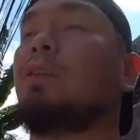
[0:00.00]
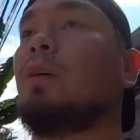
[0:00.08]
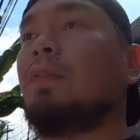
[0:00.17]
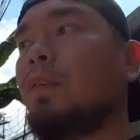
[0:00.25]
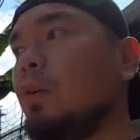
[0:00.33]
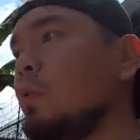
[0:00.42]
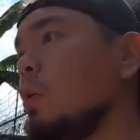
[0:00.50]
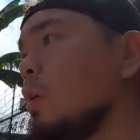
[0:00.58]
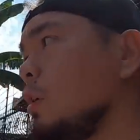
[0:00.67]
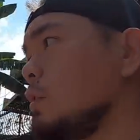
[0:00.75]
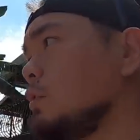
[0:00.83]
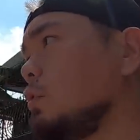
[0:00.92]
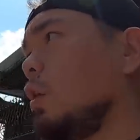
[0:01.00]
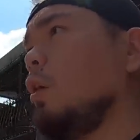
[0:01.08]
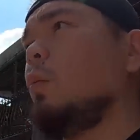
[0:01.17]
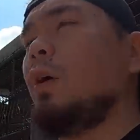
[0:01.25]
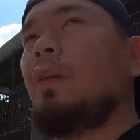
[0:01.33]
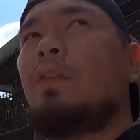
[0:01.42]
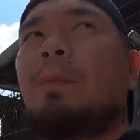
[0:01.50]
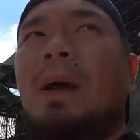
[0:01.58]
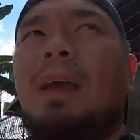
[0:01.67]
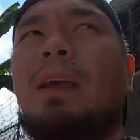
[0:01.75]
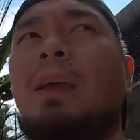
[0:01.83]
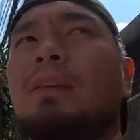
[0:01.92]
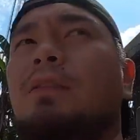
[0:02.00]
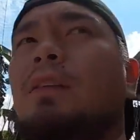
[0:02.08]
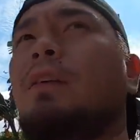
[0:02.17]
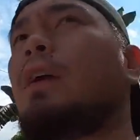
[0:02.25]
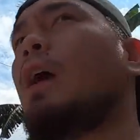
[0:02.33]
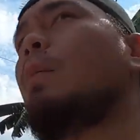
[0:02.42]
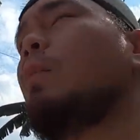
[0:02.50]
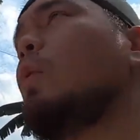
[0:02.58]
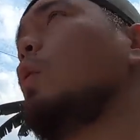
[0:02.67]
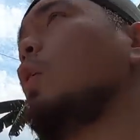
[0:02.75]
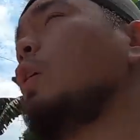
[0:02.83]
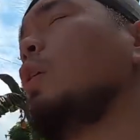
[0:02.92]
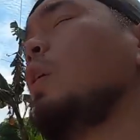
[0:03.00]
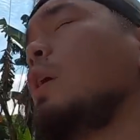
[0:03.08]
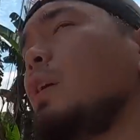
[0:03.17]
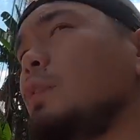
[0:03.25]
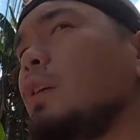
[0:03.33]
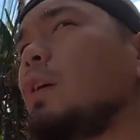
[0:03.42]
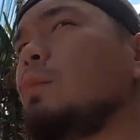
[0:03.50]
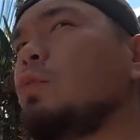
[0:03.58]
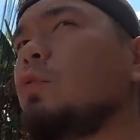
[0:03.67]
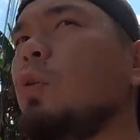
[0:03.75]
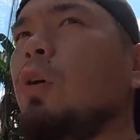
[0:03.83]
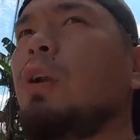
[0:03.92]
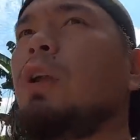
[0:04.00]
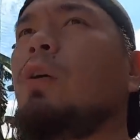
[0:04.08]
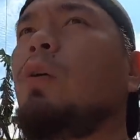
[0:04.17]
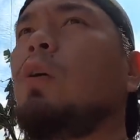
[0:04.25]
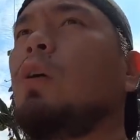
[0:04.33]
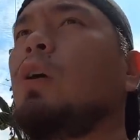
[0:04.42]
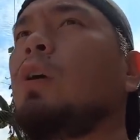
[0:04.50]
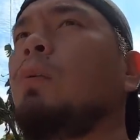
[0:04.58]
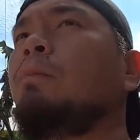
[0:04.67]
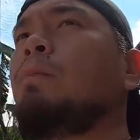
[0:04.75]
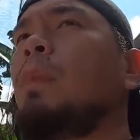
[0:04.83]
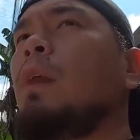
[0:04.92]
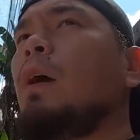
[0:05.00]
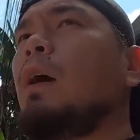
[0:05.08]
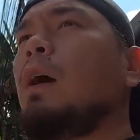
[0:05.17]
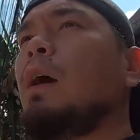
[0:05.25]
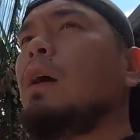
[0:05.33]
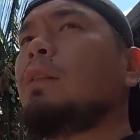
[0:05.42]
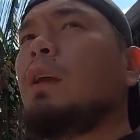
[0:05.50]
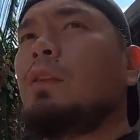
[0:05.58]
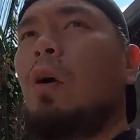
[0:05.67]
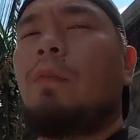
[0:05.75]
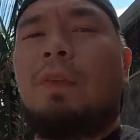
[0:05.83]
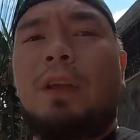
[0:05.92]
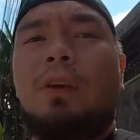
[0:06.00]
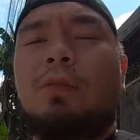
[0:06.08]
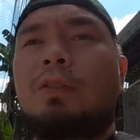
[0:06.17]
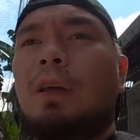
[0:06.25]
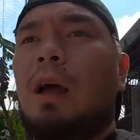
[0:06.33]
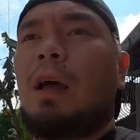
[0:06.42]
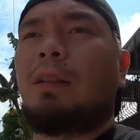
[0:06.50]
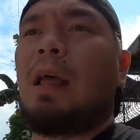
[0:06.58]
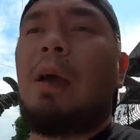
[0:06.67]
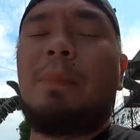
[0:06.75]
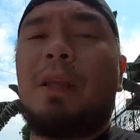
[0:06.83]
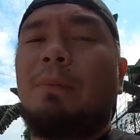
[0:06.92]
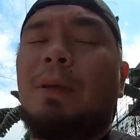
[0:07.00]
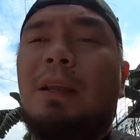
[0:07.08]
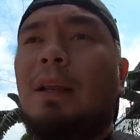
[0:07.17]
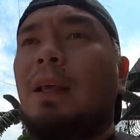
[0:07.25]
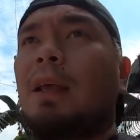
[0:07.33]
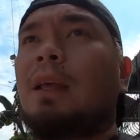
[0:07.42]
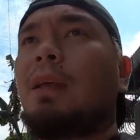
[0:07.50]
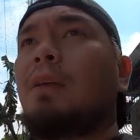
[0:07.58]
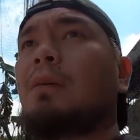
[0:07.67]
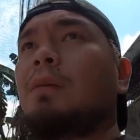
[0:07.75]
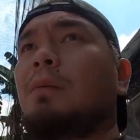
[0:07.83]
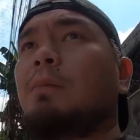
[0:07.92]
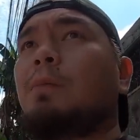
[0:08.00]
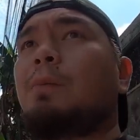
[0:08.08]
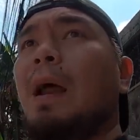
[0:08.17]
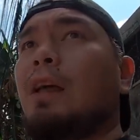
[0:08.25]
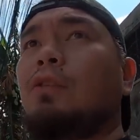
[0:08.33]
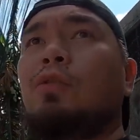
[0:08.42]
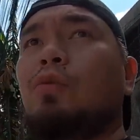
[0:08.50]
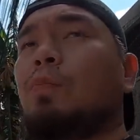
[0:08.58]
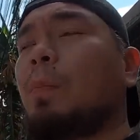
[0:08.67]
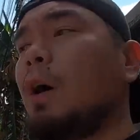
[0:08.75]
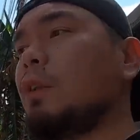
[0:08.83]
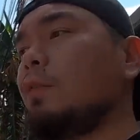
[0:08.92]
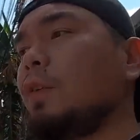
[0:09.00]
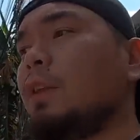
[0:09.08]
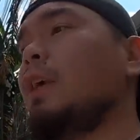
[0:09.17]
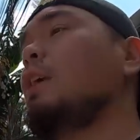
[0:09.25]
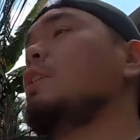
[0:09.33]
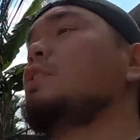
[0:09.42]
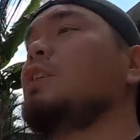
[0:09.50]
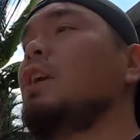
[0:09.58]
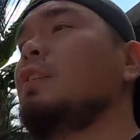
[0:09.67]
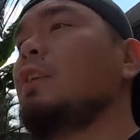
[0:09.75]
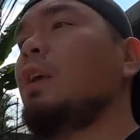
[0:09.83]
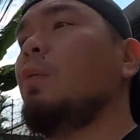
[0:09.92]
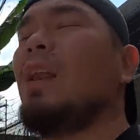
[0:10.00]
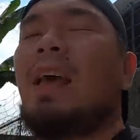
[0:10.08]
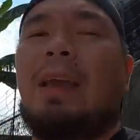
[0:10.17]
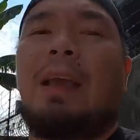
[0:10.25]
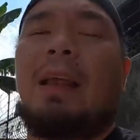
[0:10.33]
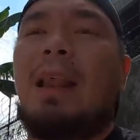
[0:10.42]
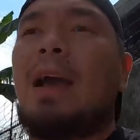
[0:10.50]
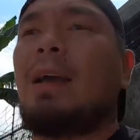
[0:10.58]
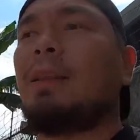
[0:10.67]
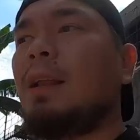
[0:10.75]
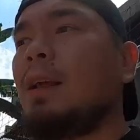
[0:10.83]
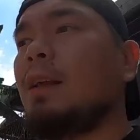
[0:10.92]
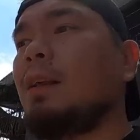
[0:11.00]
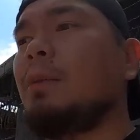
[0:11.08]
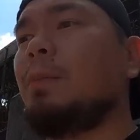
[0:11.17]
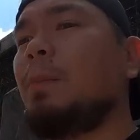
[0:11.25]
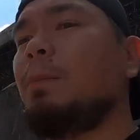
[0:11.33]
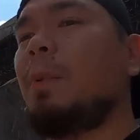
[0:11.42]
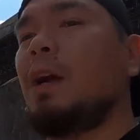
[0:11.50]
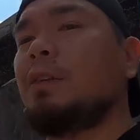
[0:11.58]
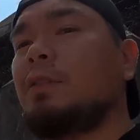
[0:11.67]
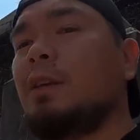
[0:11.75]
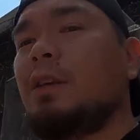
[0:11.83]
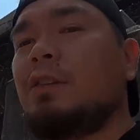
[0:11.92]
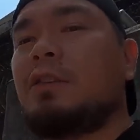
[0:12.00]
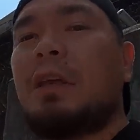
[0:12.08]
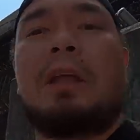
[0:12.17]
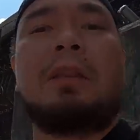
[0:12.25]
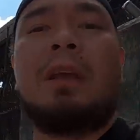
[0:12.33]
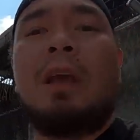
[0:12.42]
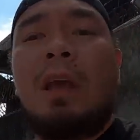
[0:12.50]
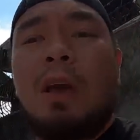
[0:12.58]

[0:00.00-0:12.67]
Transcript: dito. If you saw one of my Instagram or Instagram story or TikTok videos, ang dami niyang biniling brand new parts for the EG. Kasi wala eh, kailangan talaga ng parts ng EG. And